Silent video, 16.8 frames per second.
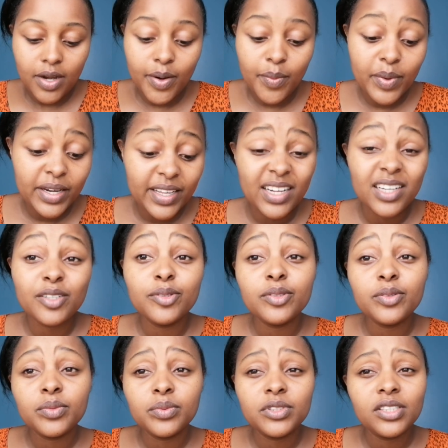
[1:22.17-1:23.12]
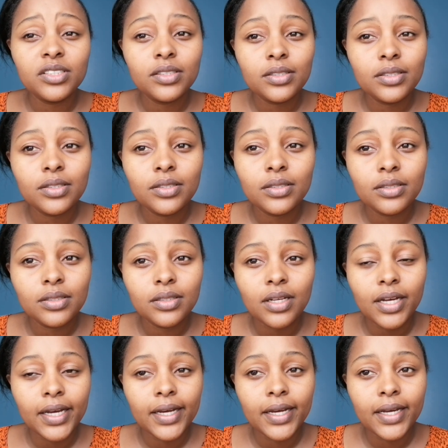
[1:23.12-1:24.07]
Normally I'll use just
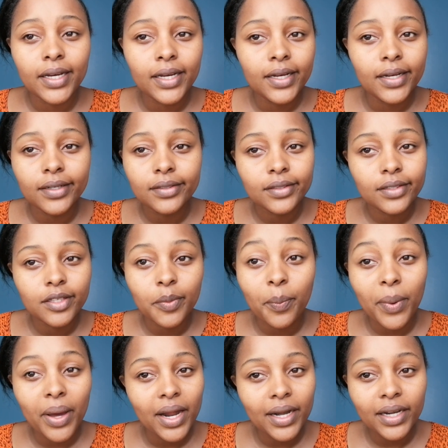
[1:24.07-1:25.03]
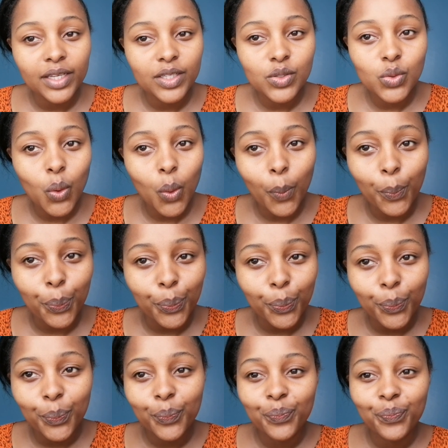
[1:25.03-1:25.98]
Kipande soap,
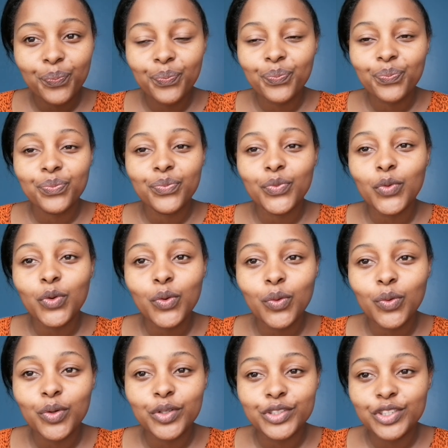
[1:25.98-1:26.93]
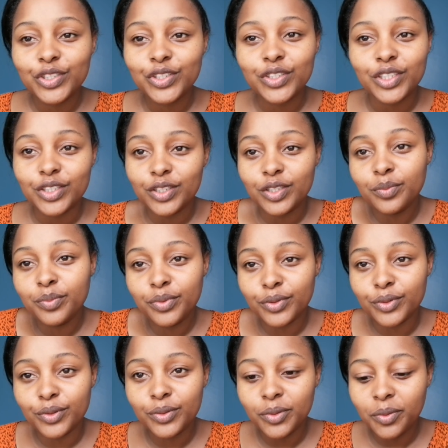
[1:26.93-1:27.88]
you know, or just a
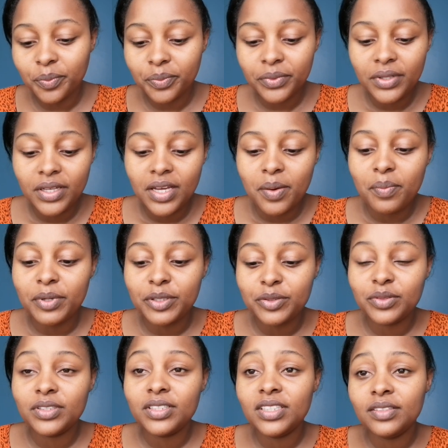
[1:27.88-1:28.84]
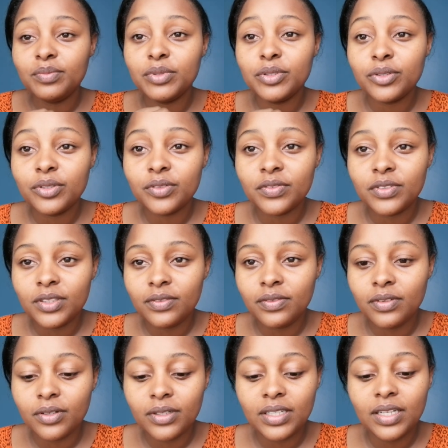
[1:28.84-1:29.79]
simple soap, but today, because of this
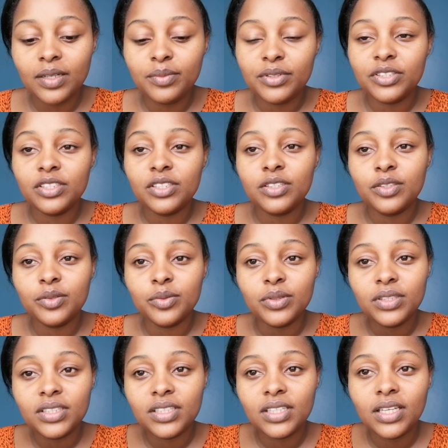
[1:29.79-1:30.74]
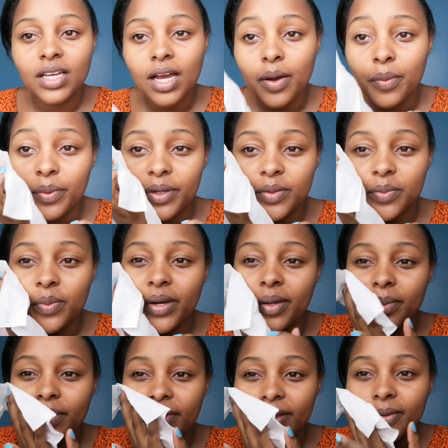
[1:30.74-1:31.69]
vlog, let me just use a wet
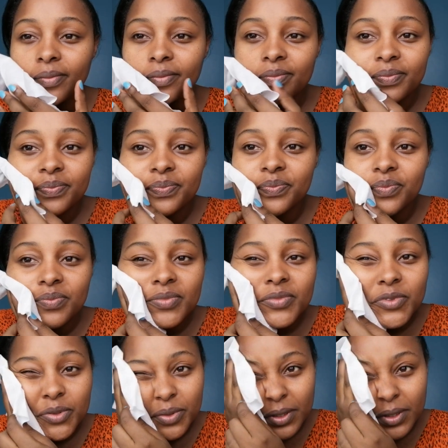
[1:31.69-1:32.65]
wipe, yeah, to